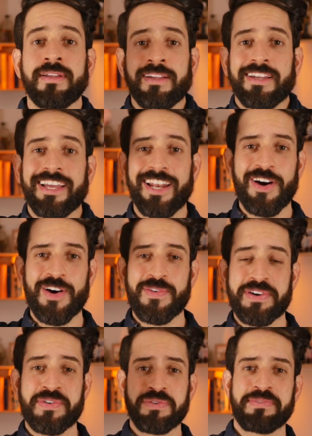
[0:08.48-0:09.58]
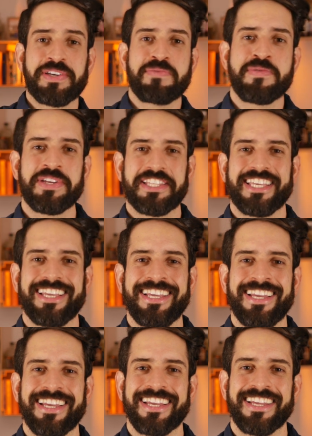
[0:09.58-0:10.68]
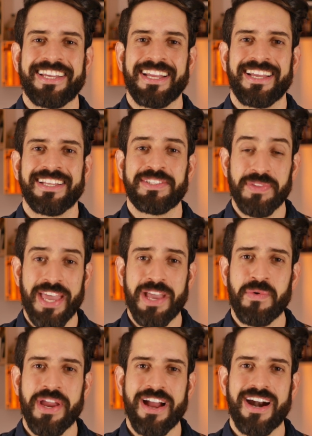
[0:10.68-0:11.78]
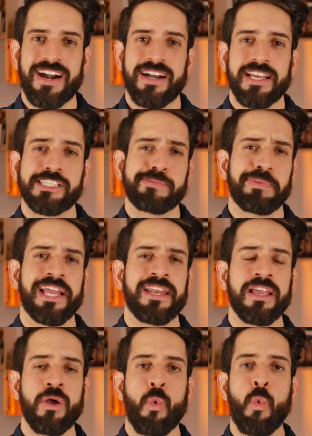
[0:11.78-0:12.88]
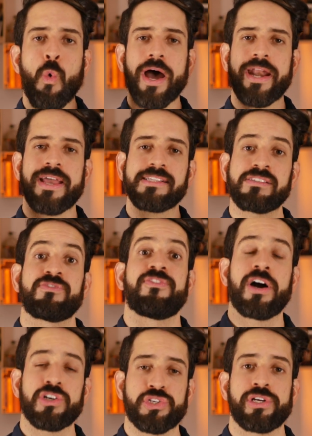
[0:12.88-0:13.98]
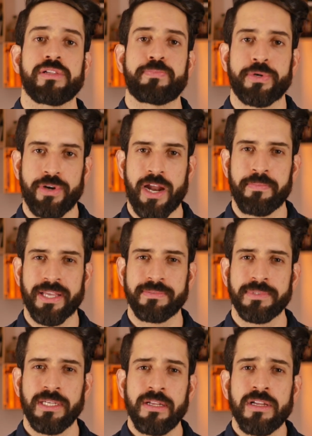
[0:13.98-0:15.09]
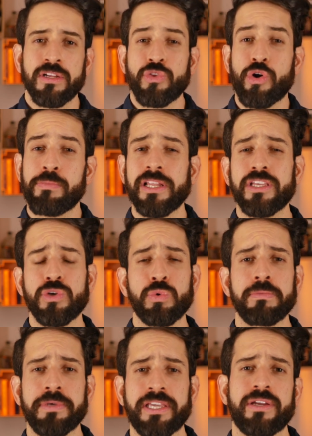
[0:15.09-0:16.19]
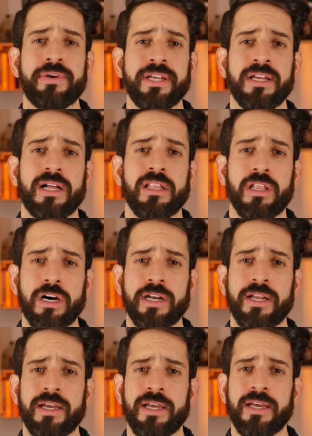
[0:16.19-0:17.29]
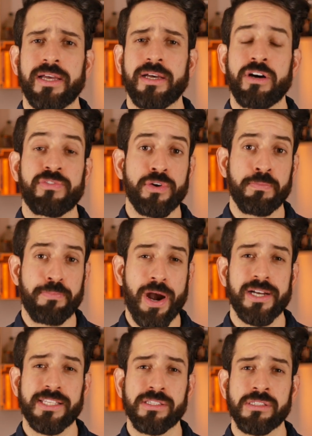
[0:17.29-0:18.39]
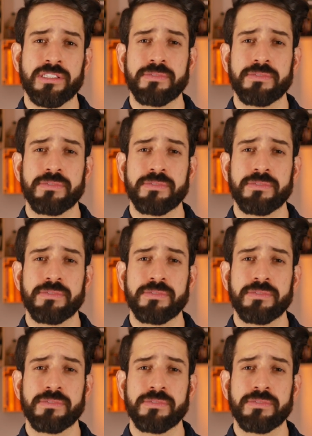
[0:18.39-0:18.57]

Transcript: Hello, recruitment community. Today we are explaining what is functional programming. Normally you will be hearing a lot of comparisons